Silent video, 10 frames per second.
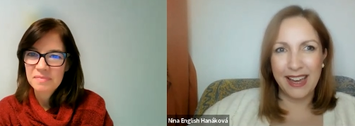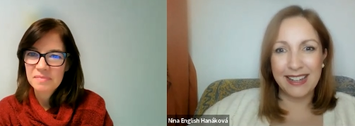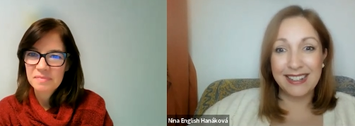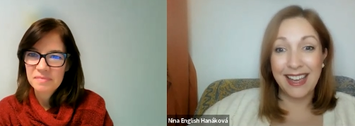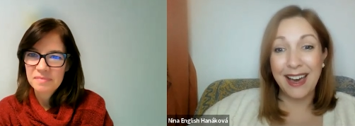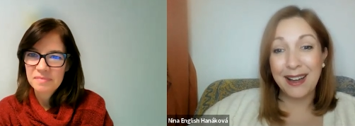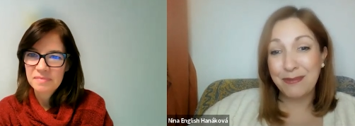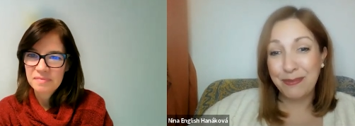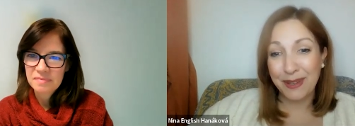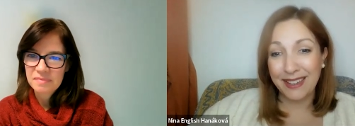Speaker 1: and
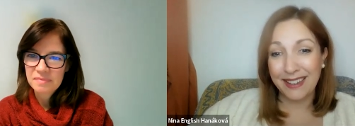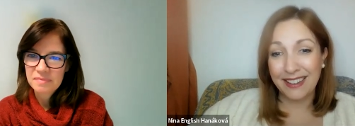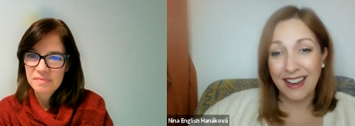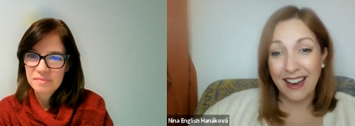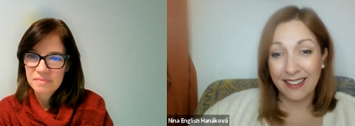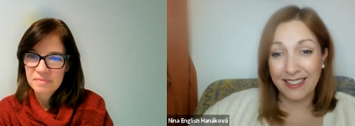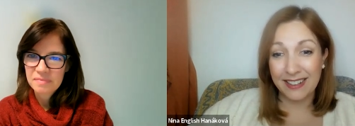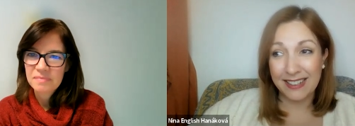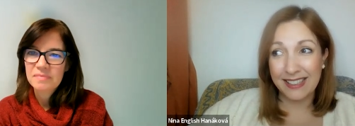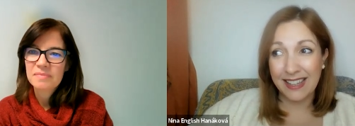helping
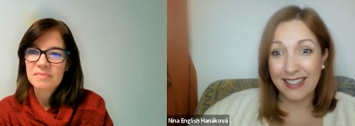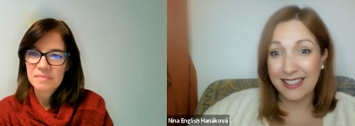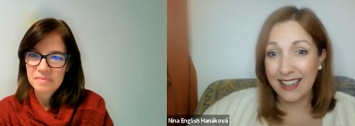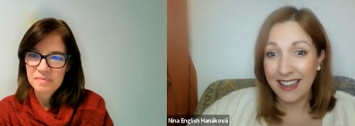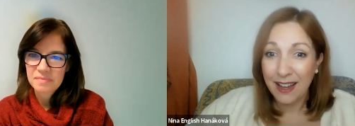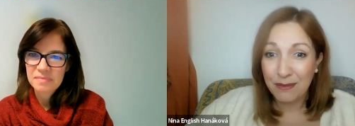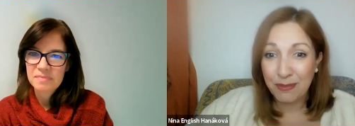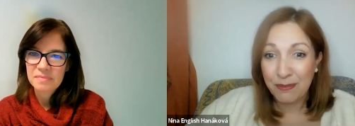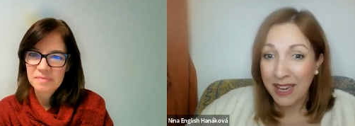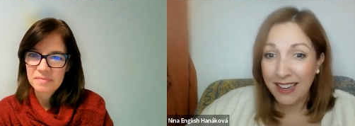others as they help
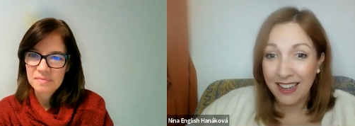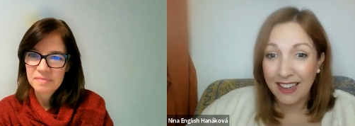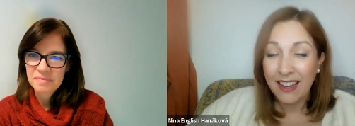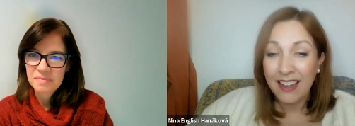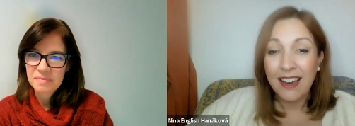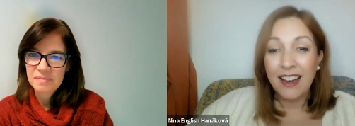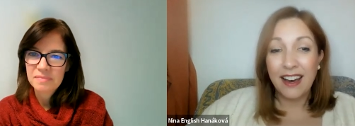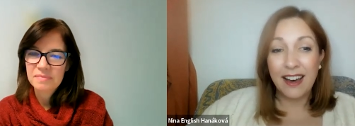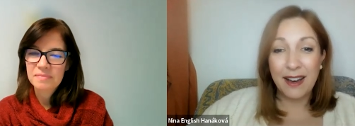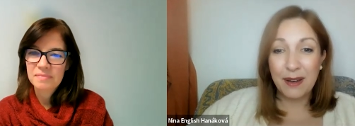me
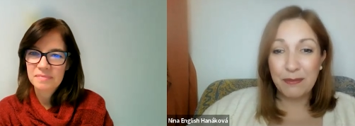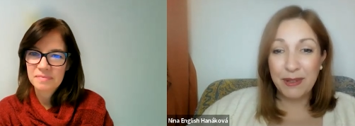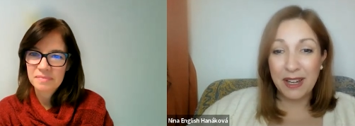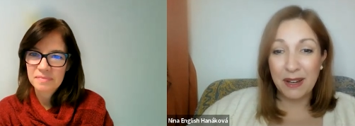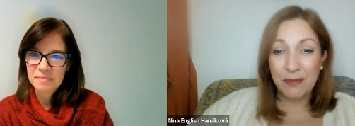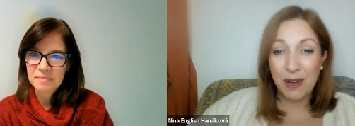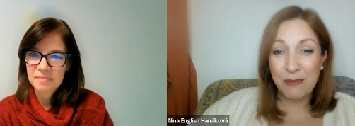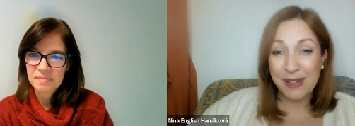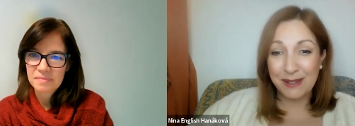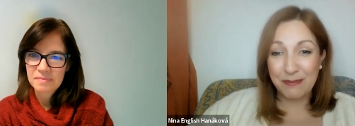uh, mm-hmm. become a
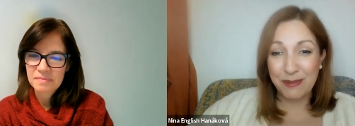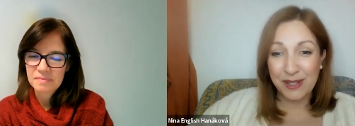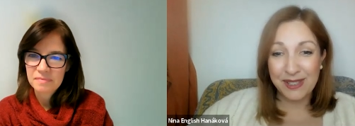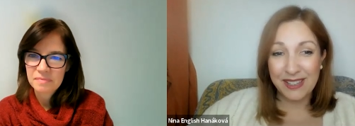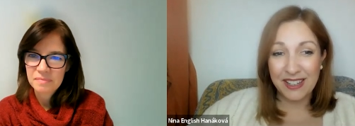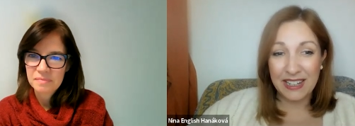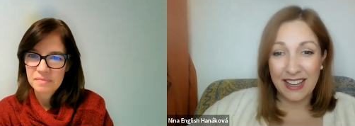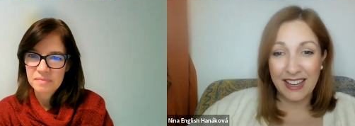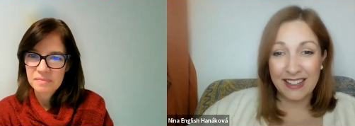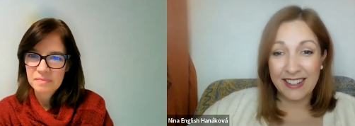better person
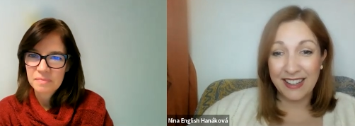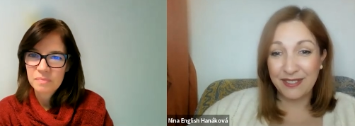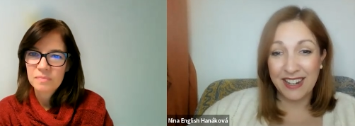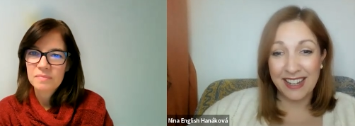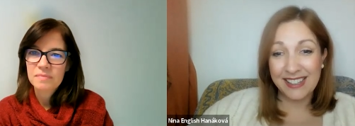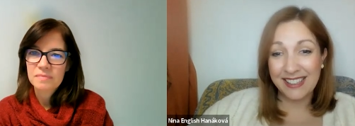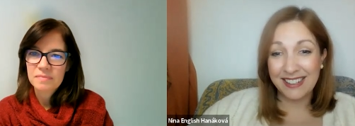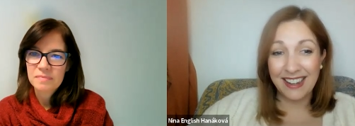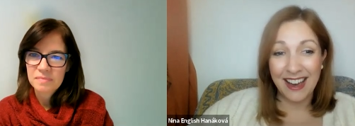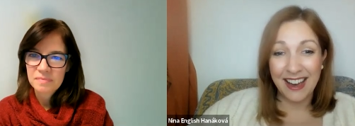and have a nicer
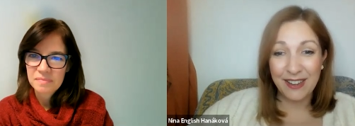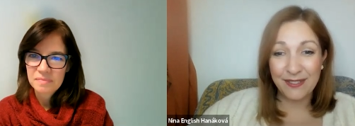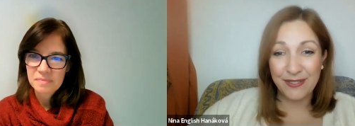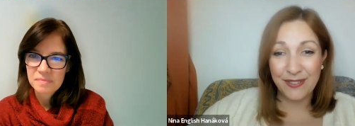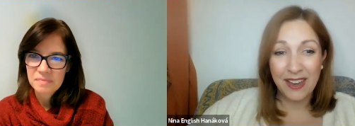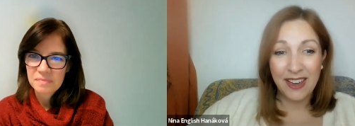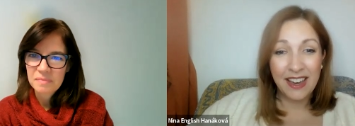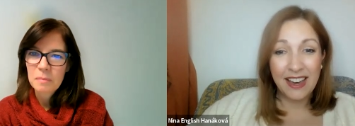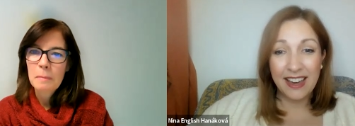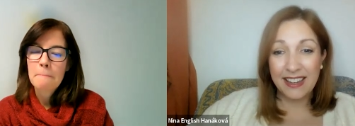life.
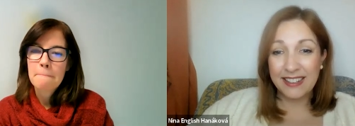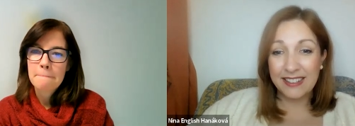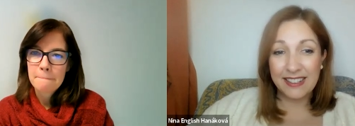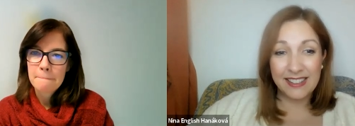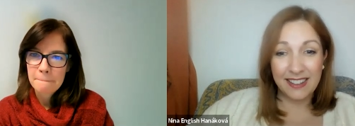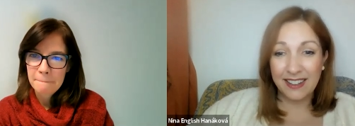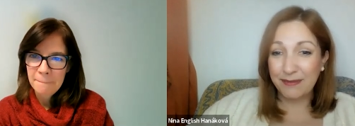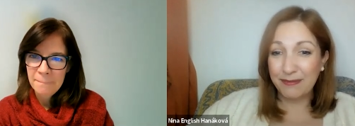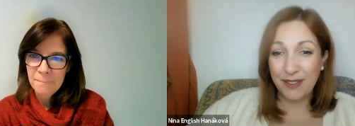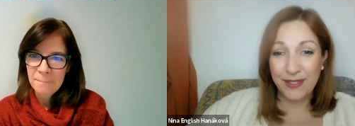And
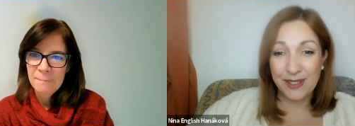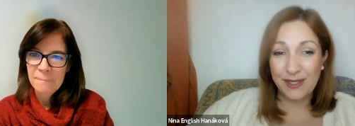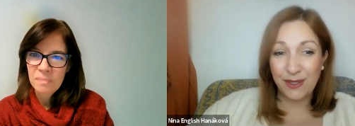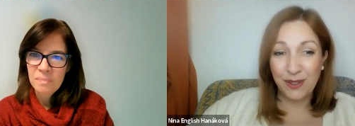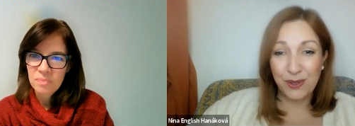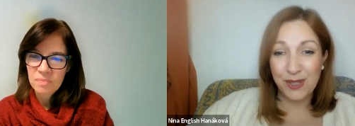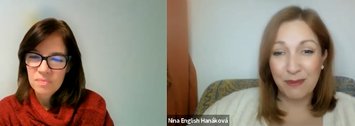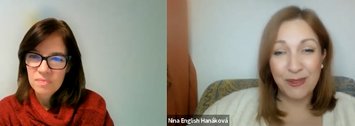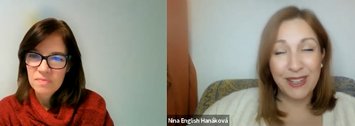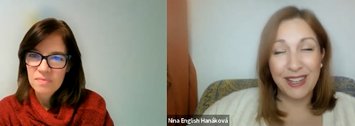um, if it's through
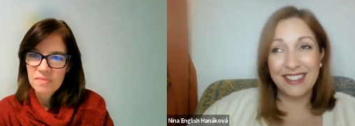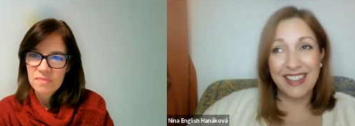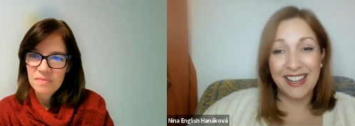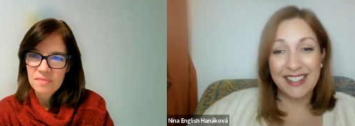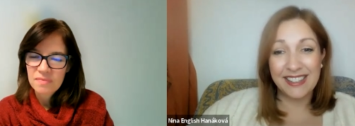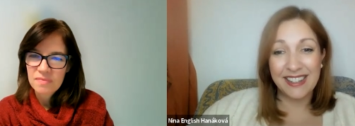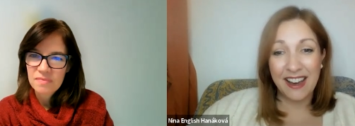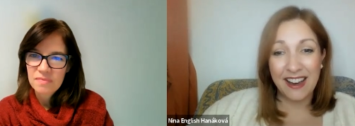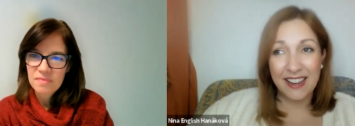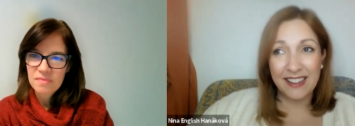something that
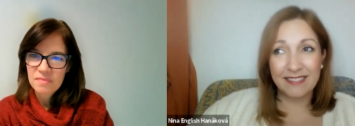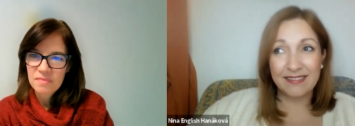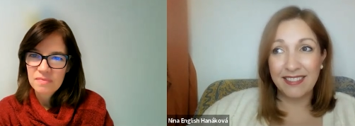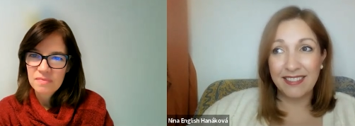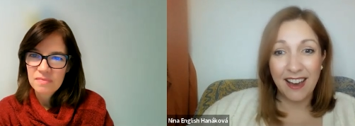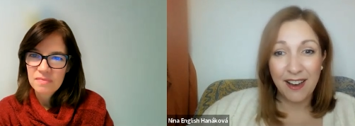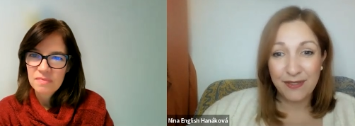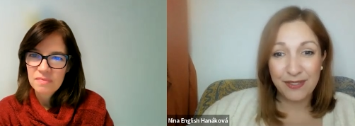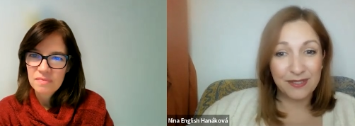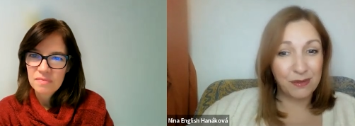I love,
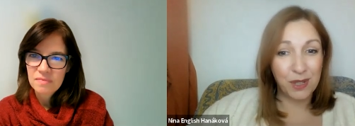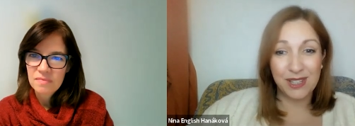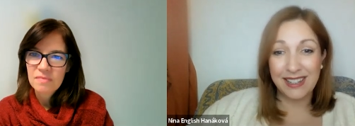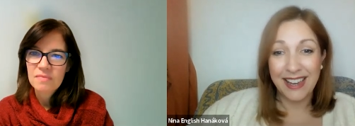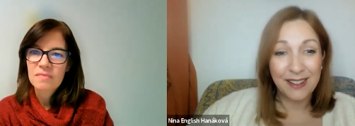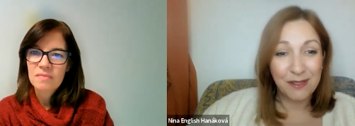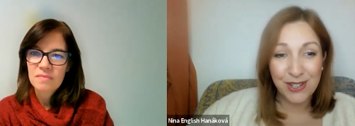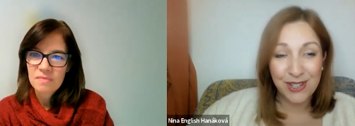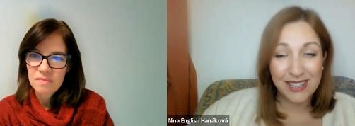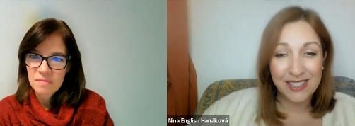which is
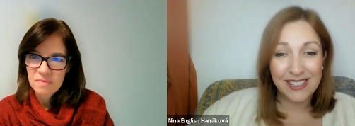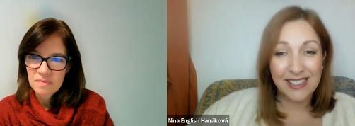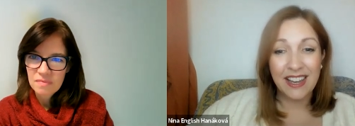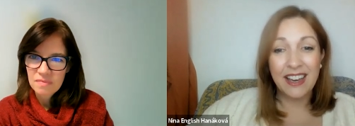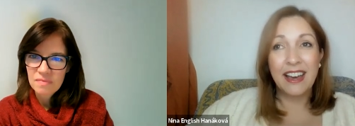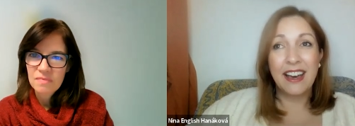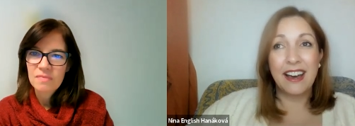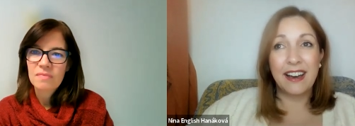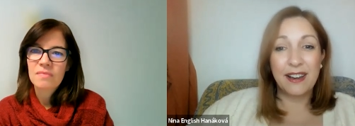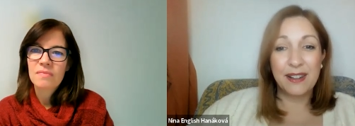languages,
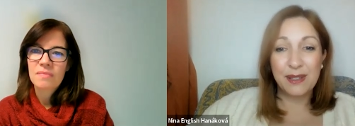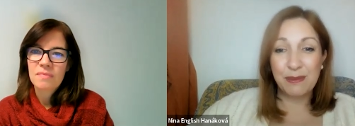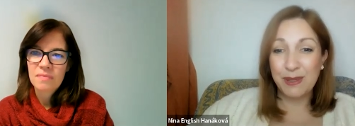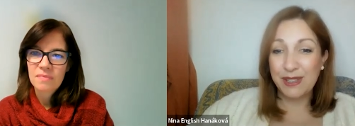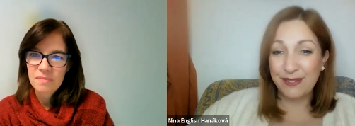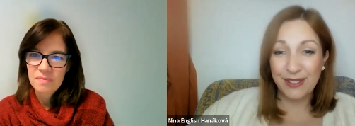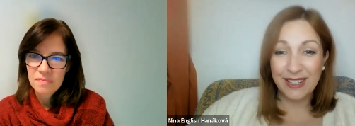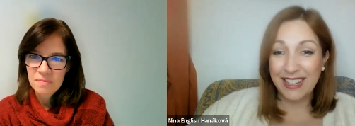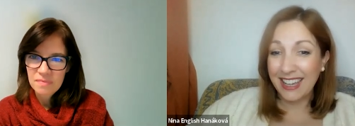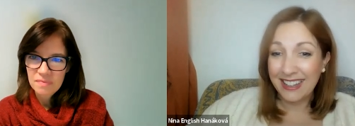uh,
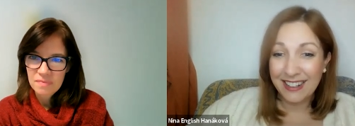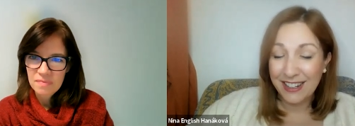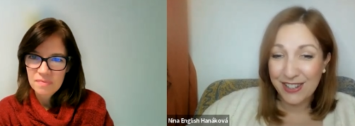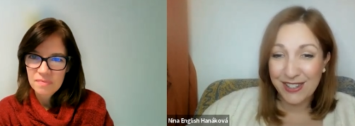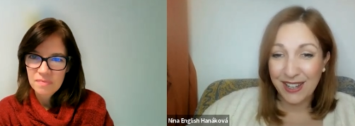specifically English